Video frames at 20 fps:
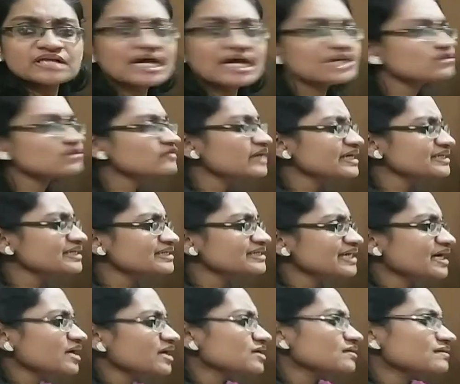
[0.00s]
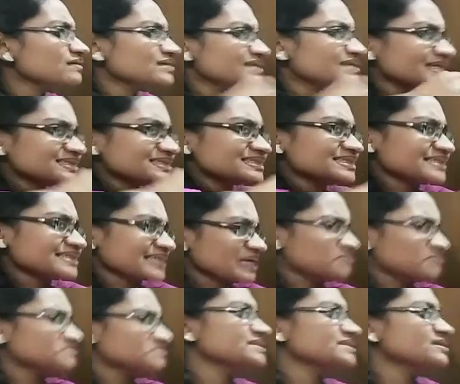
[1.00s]
and why they are not getting
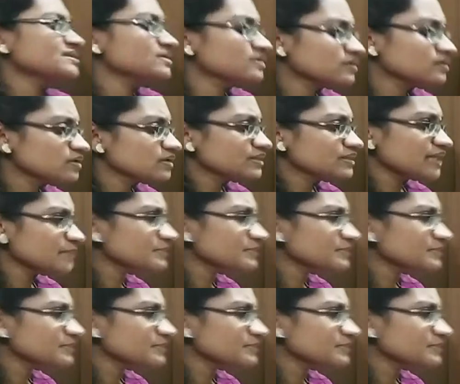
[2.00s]
clumsy? That